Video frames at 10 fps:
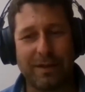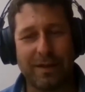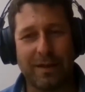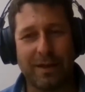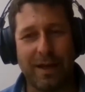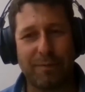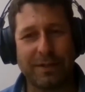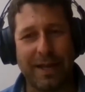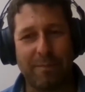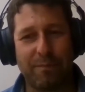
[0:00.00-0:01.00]
uh, every
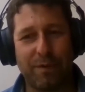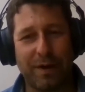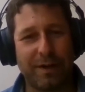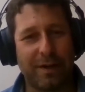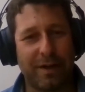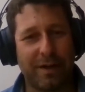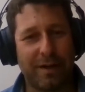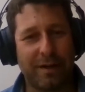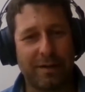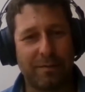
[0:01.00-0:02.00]
time when
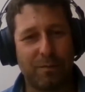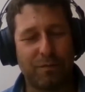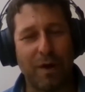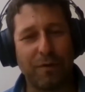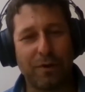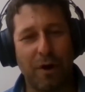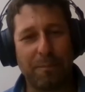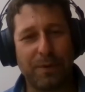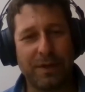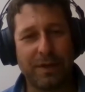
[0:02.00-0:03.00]
uh, we found a
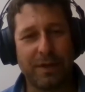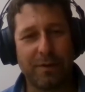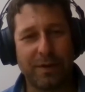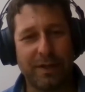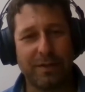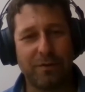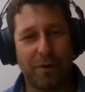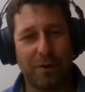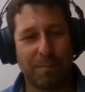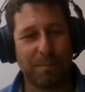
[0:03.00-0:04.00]
company here in
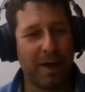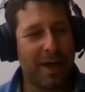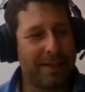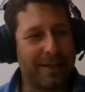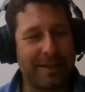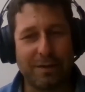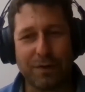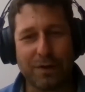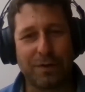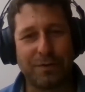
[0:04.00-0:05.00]
Europe, the
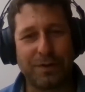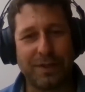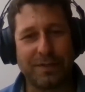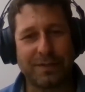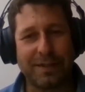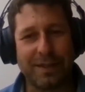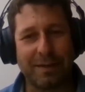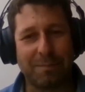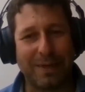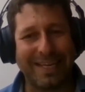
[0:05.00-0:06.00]
difficulty is that at
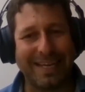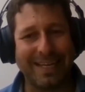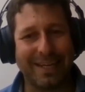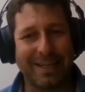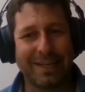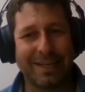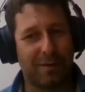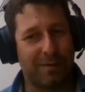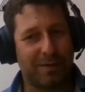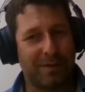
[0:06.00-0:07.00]
the beginning
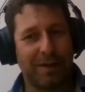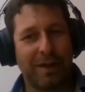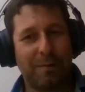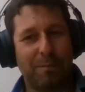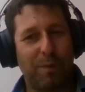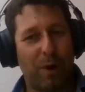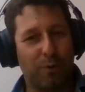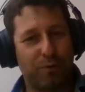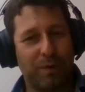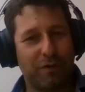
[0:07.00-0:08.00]
there is a
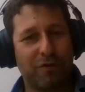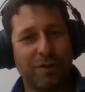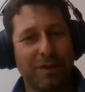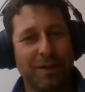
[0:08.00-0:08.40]
broad vision,